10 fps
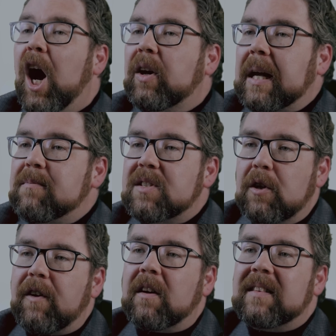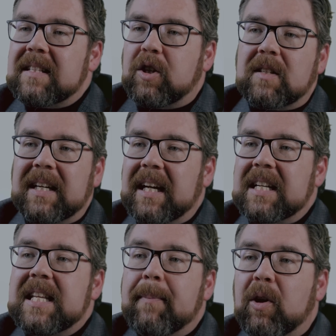Okay, so far this looks like a
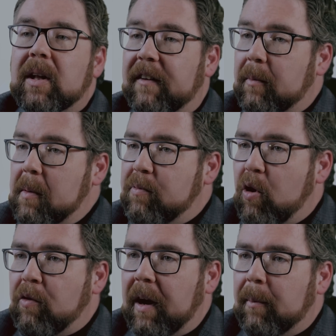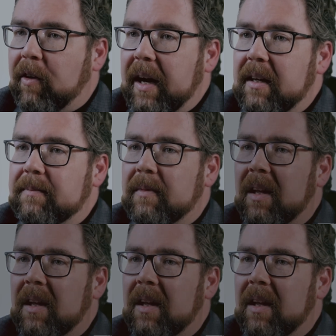typical government program, right?